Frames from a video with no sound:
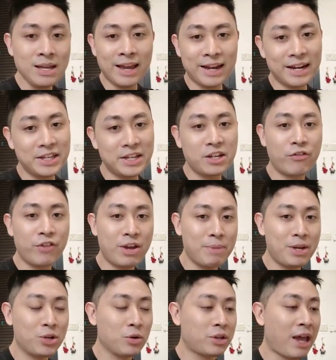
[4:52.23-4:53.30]
And I think the
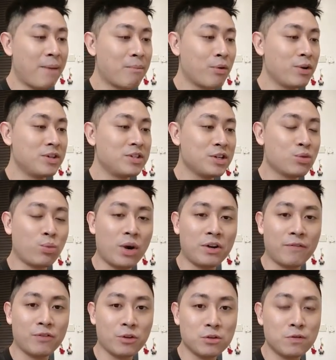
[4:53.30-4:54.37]
Redmi Note 10 Pro is just one
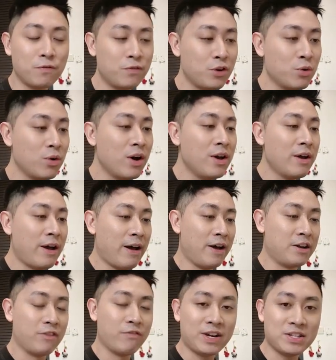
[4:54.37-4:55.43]
of those few
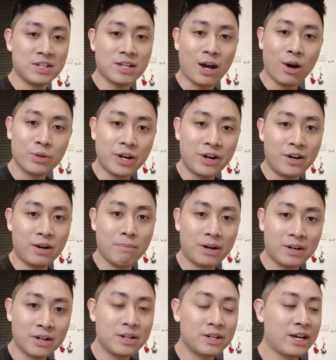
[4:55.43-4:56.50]
devices out there in the
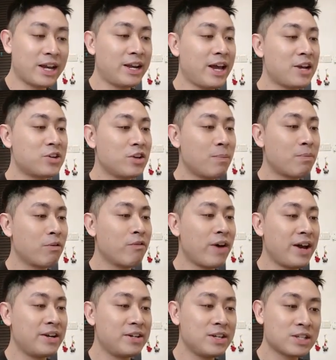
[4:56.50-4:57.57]
market that can actually
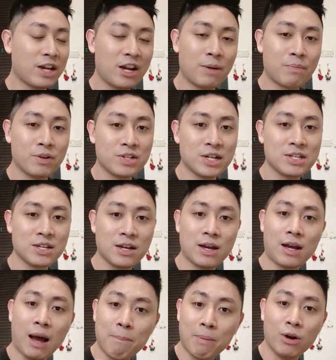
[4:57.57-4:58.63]
provide this kind of
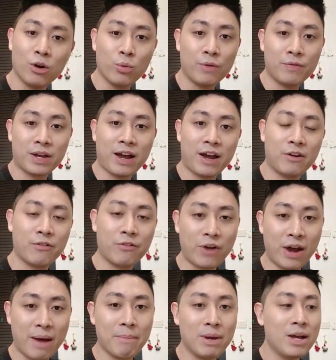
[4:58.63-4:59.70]
processor coupled with the kind of
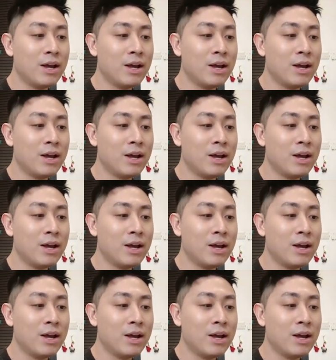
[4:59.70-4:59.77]
RAM